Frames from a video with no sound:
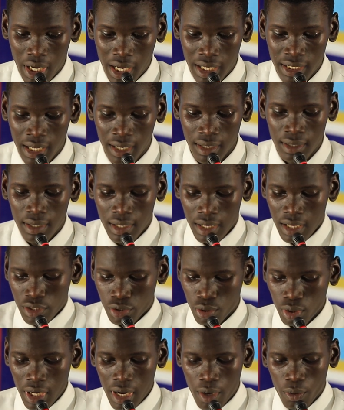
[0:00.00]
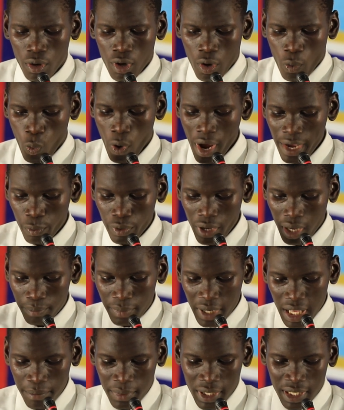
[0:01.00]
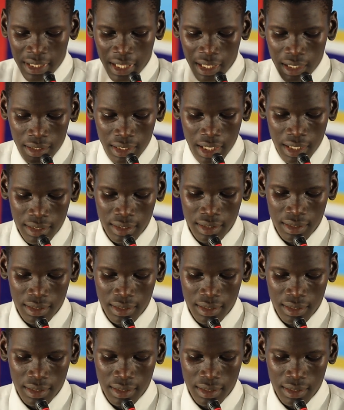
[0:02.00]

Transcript: Uganda. So now, why we are blaming the